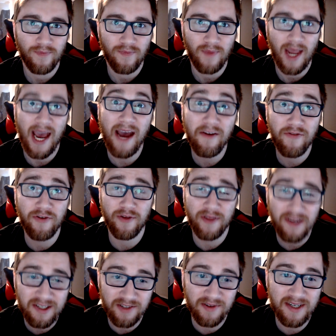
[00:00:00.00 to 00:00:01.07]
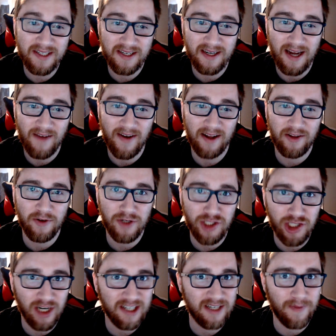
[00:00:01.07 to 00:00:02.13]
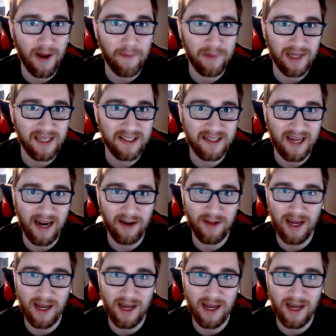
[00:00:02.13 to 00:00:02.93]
And for this reason, I've had to adjust my playstyle